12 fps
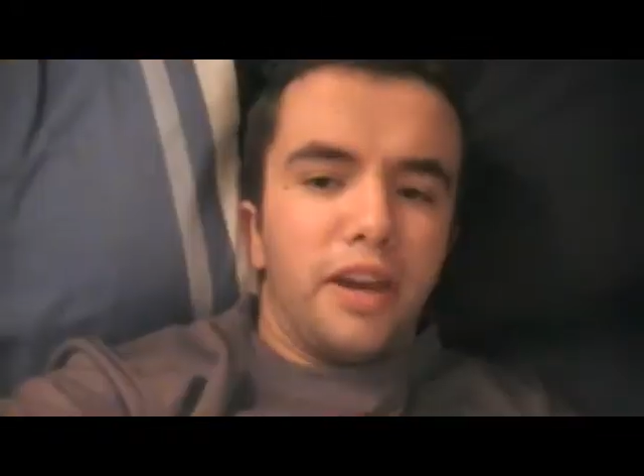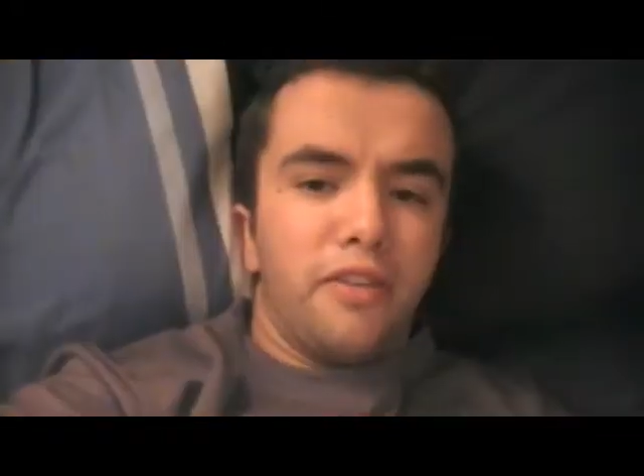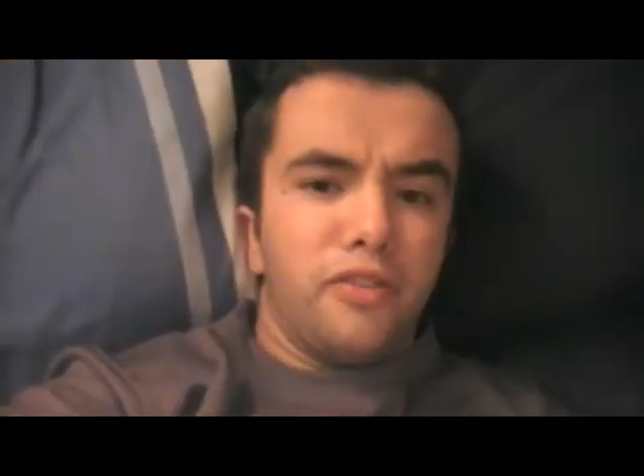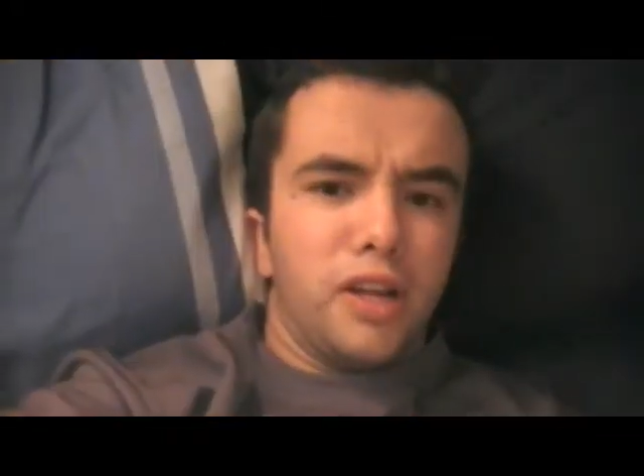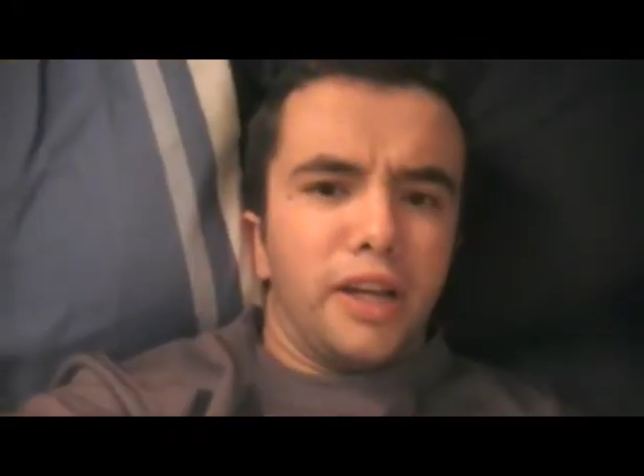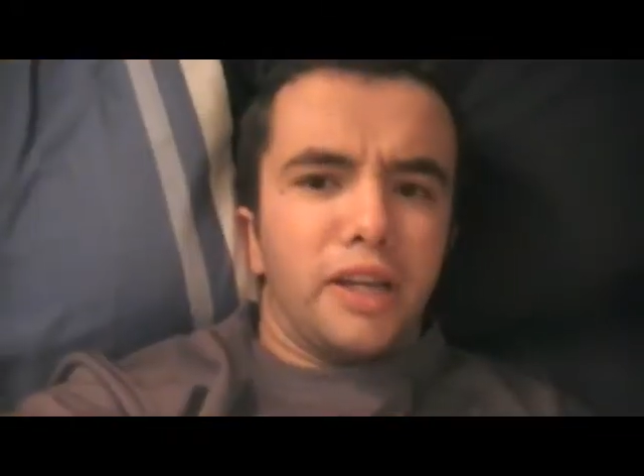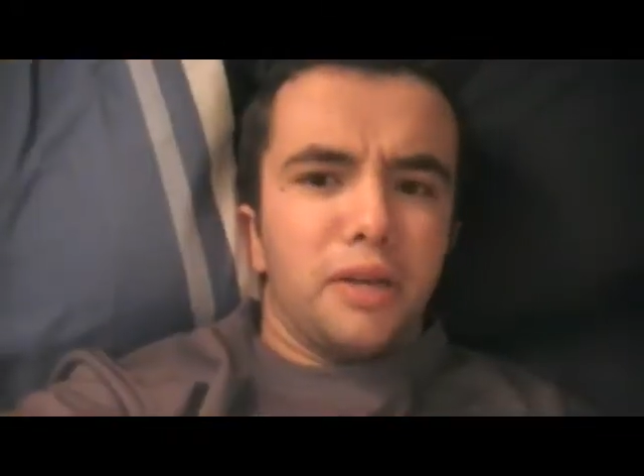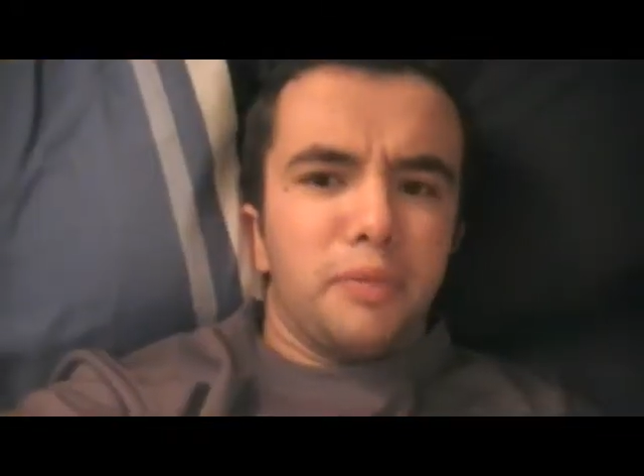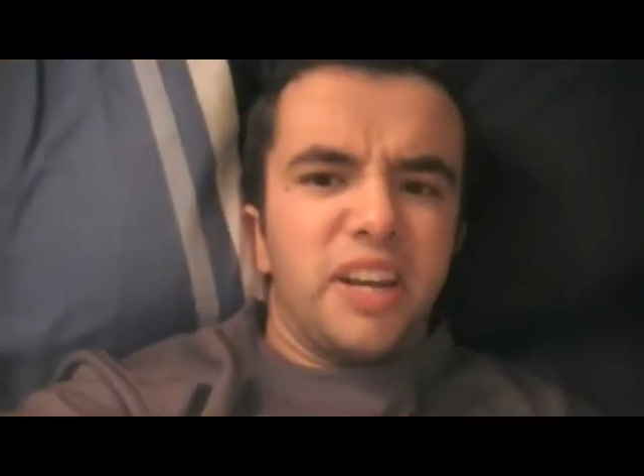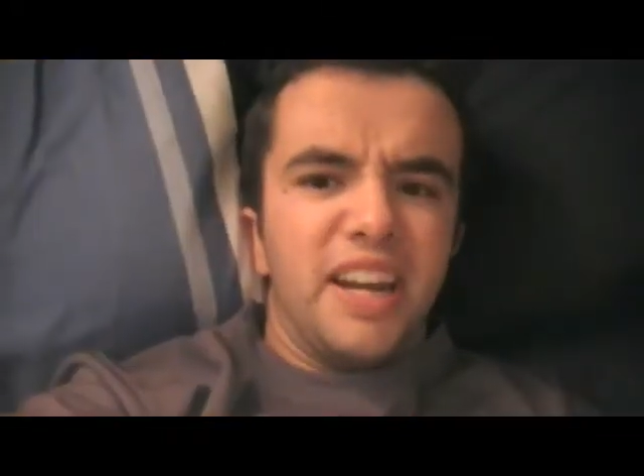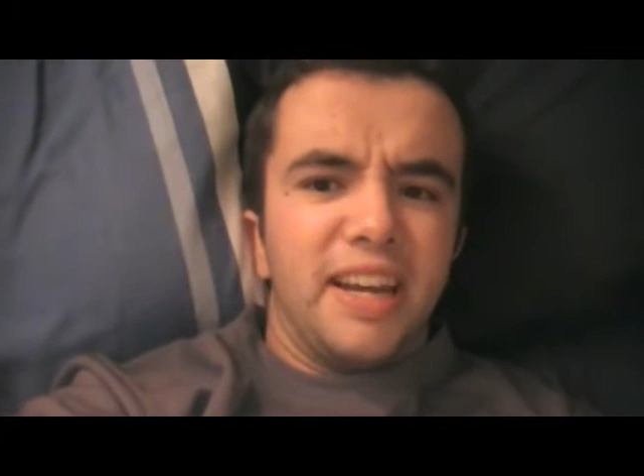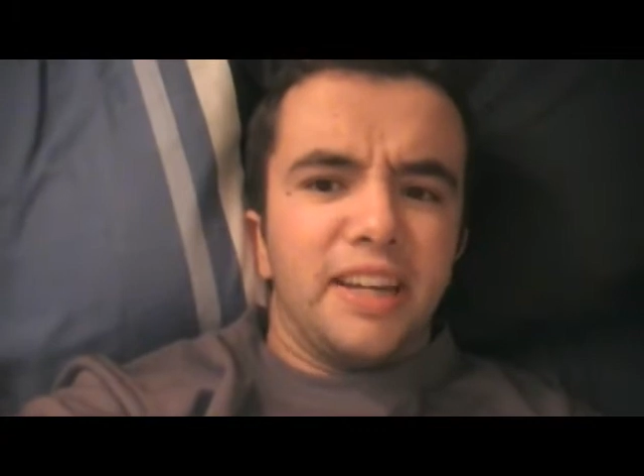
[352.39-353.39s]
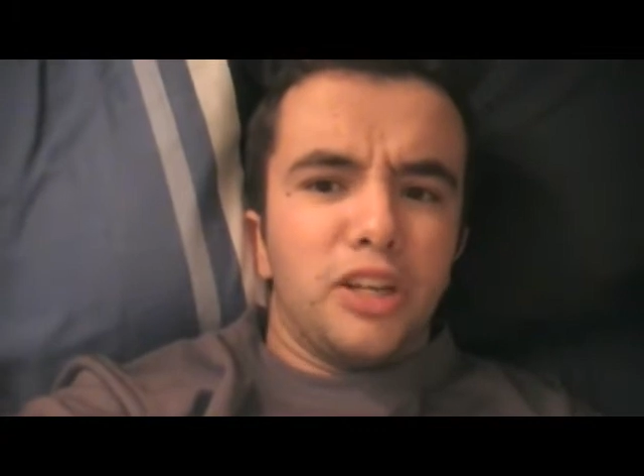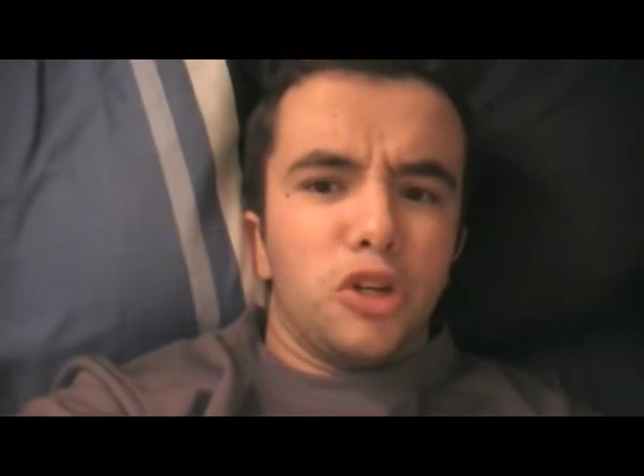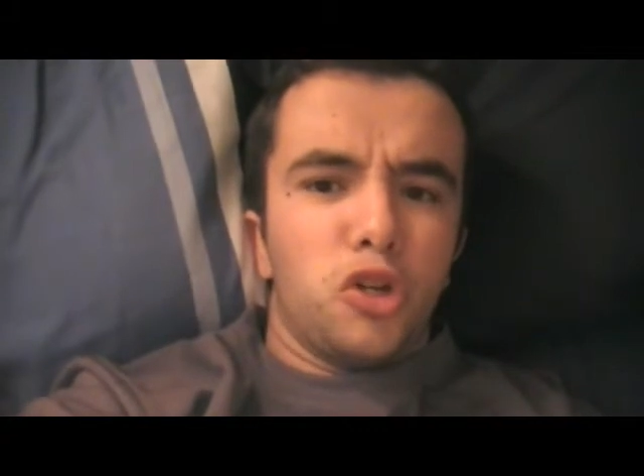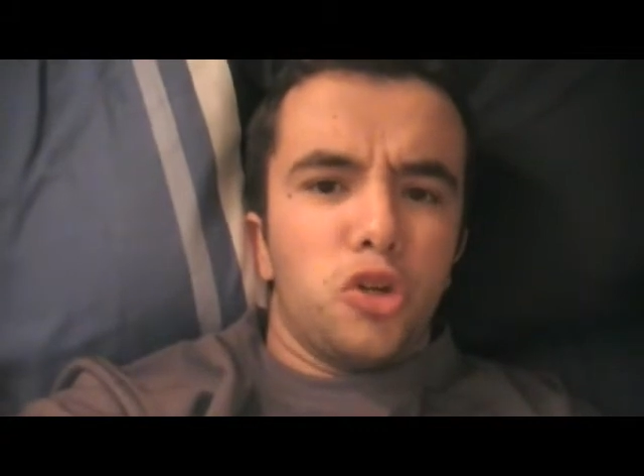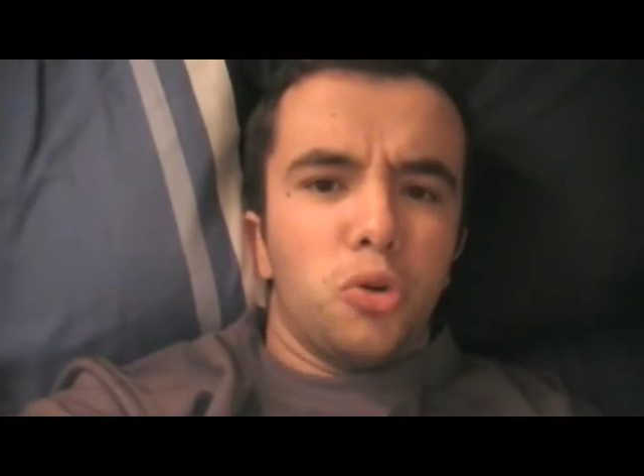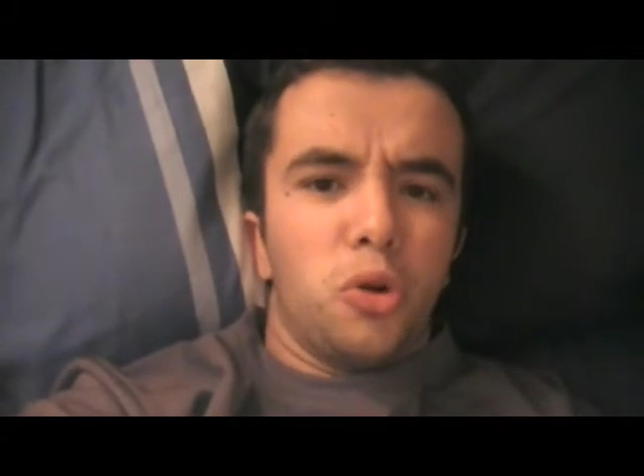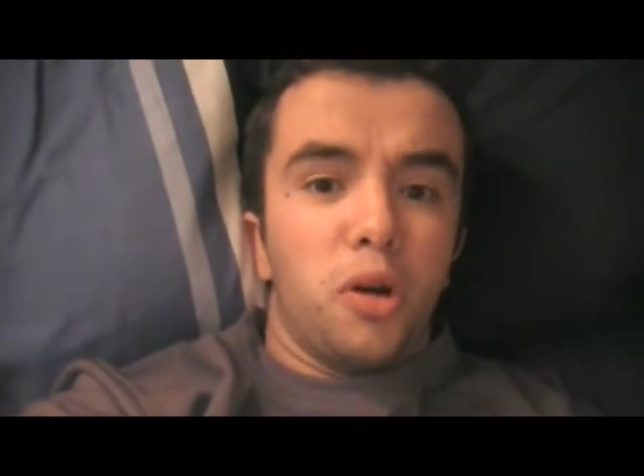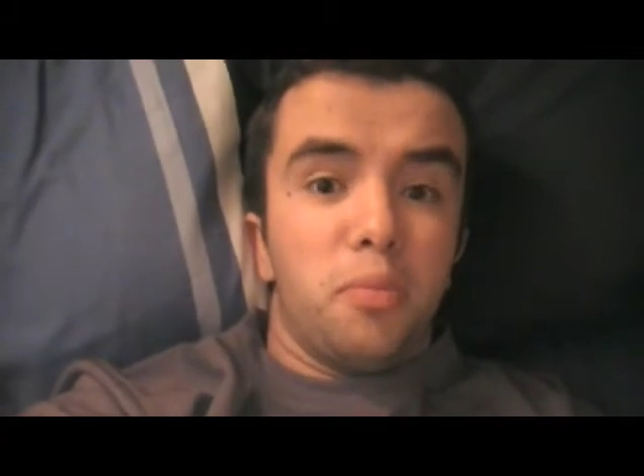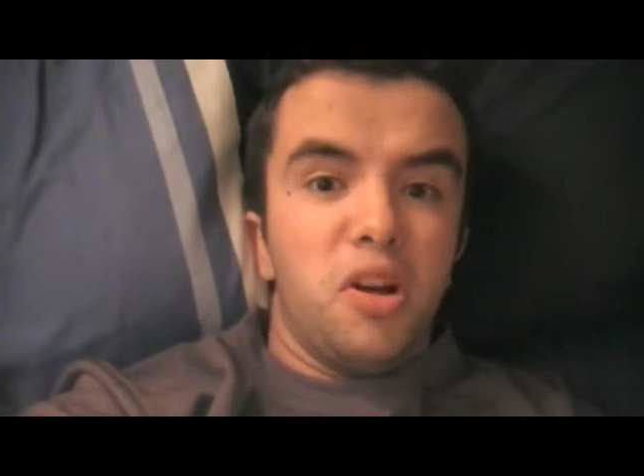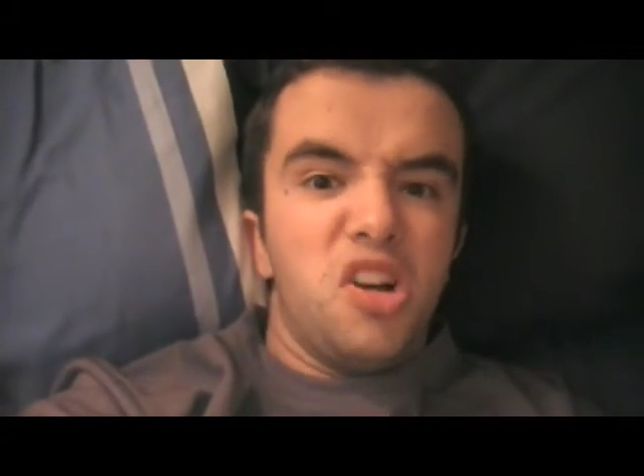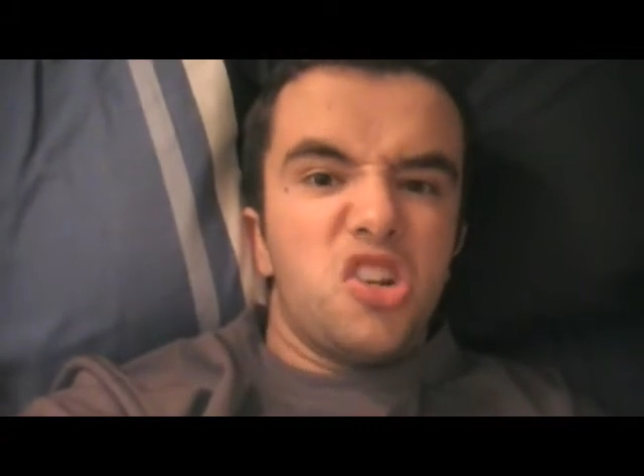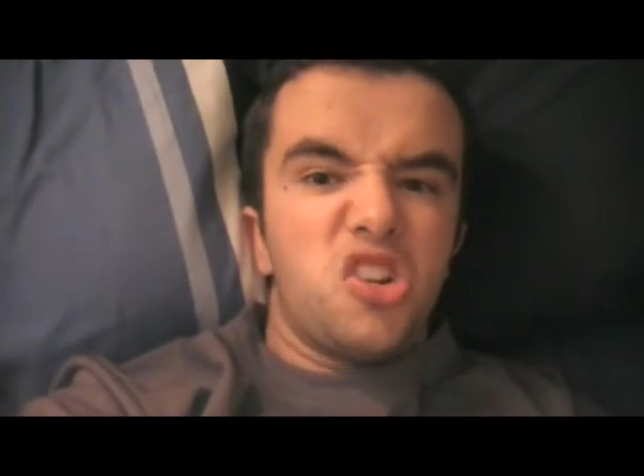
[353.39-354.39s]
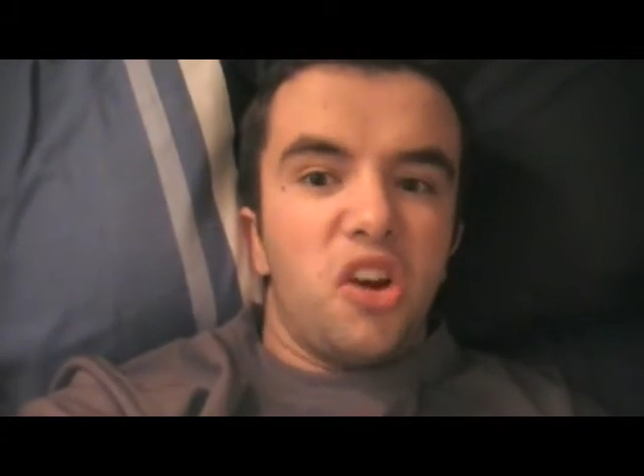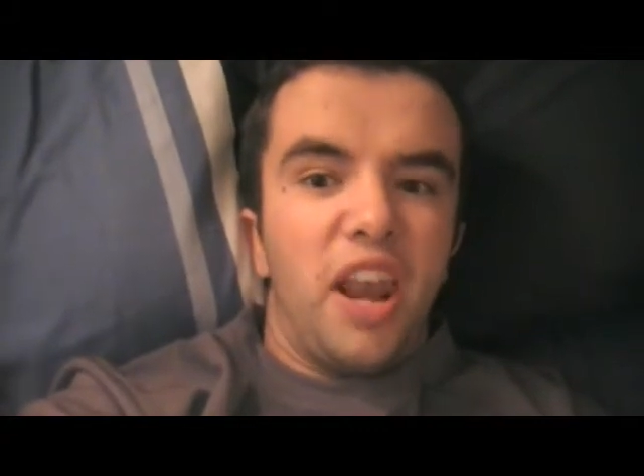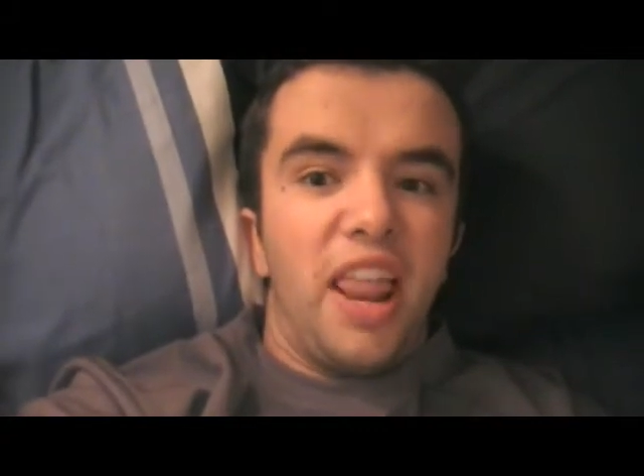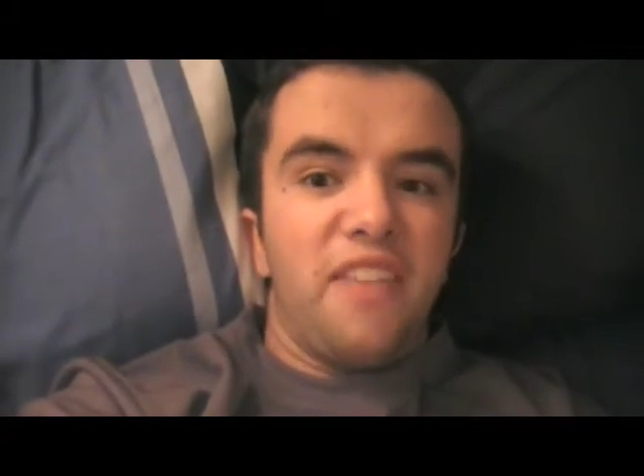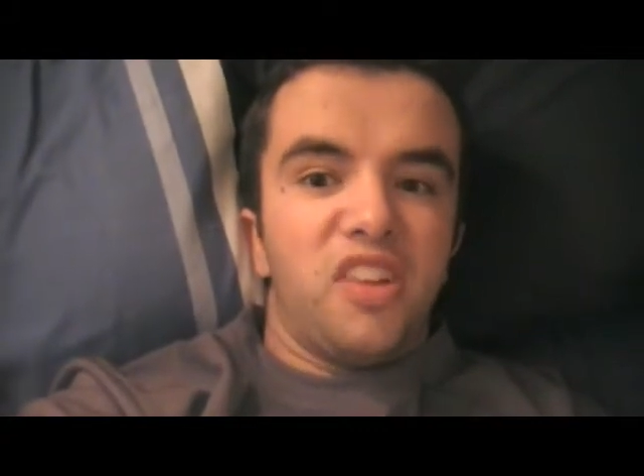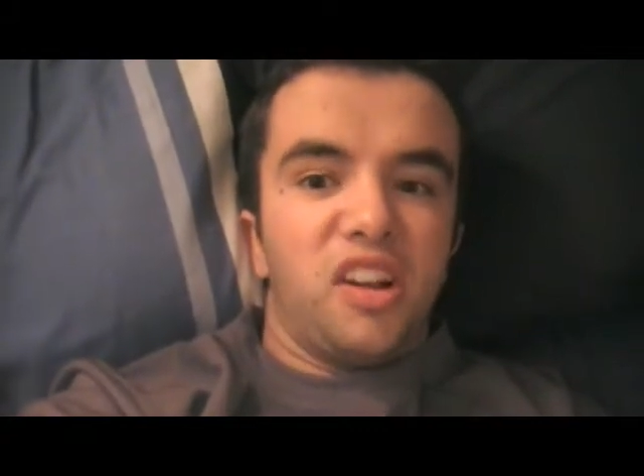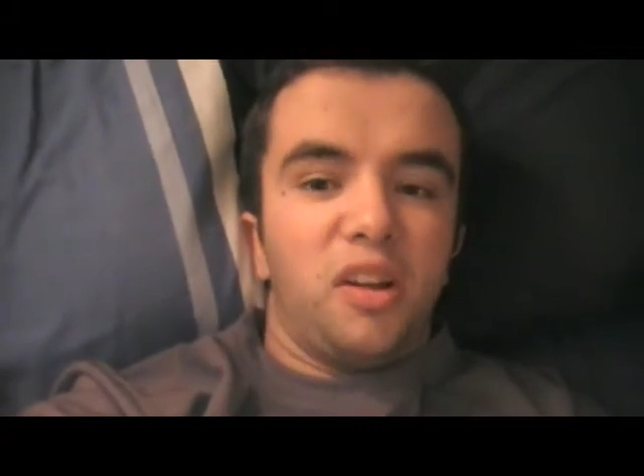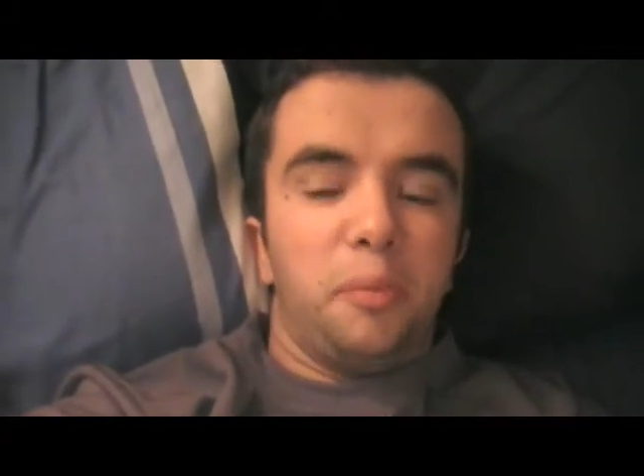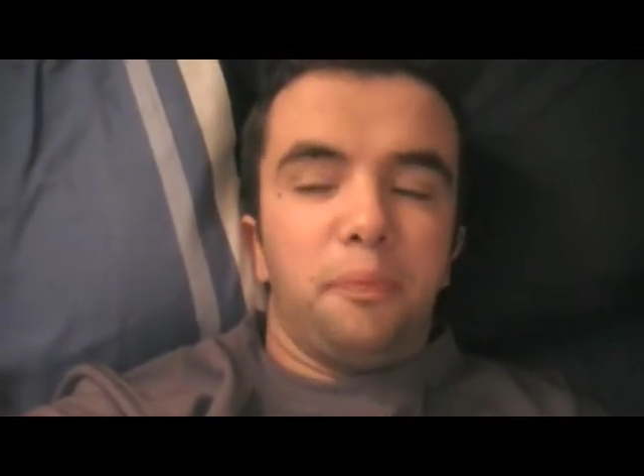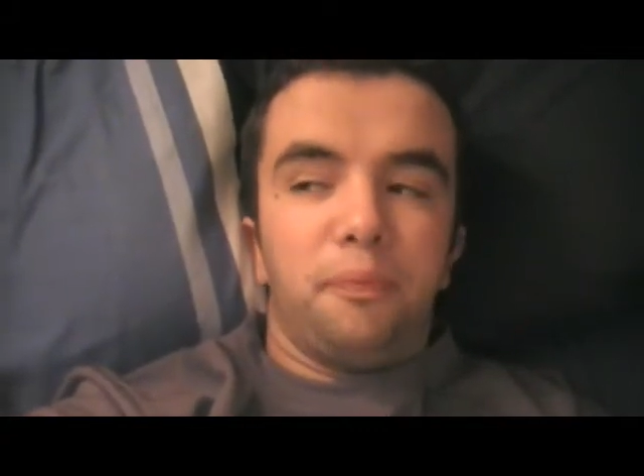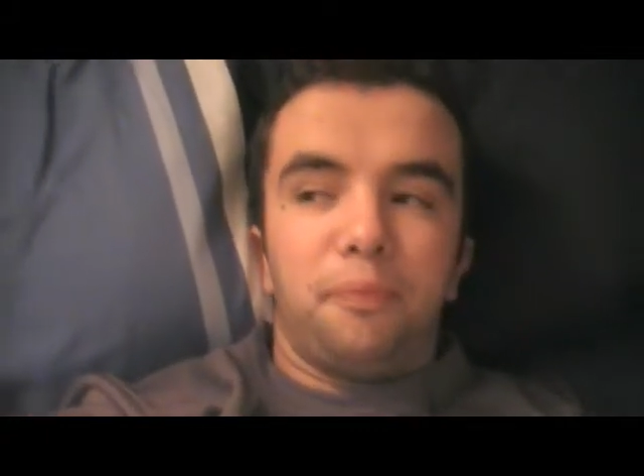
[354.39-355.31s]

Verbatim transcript: I feel like I'm connecting to you on a personal level.